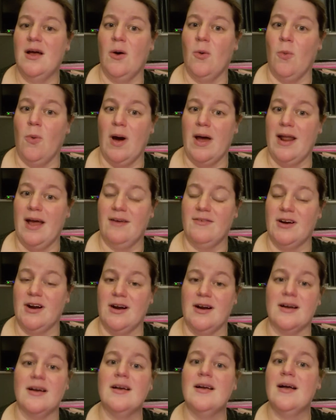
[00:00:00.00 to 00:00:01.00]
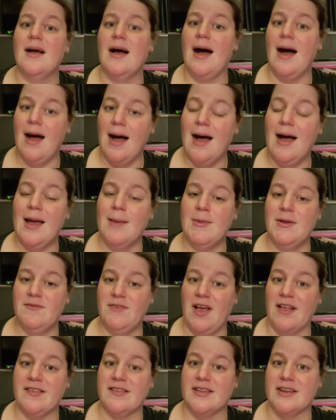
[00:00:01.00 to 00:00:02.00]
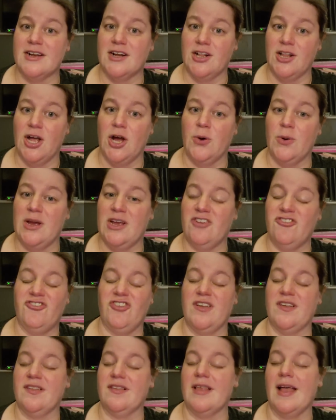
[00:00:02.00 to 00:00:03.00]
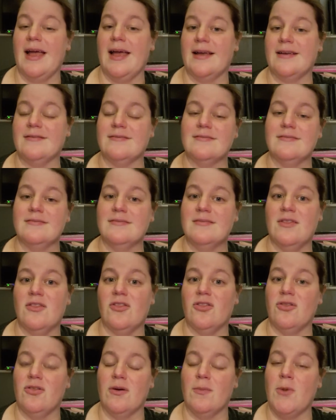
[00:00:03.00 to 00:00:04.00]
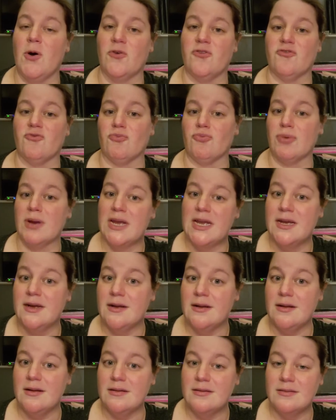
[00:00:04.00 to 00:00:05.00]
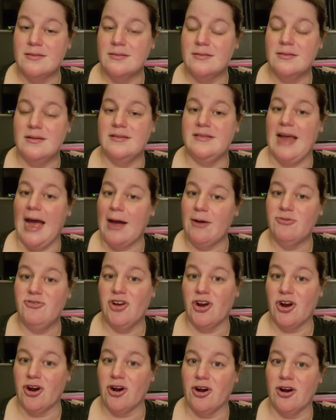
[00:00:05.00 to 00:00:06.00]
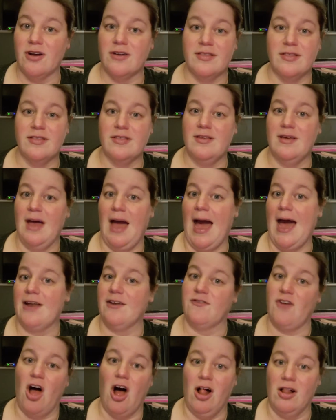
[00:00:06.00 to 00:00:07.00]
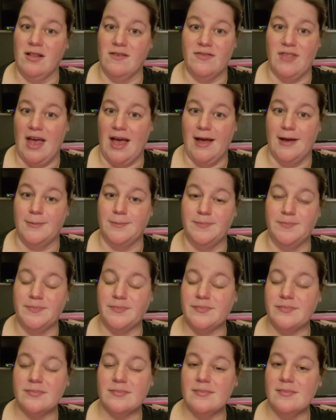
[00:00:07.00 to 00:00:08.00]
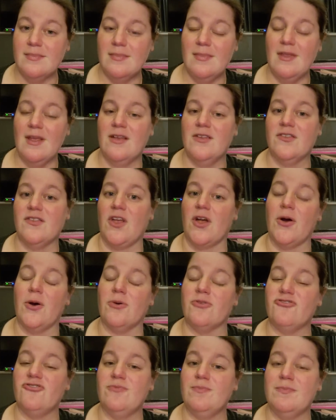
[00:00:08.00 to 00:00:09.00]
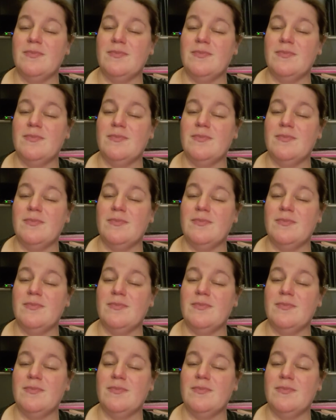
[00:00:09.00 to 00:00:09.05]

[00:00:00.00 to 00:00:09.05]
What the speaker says: whatever. I'm invested in Khloe. She's like the most real, down to earth out of all of them. So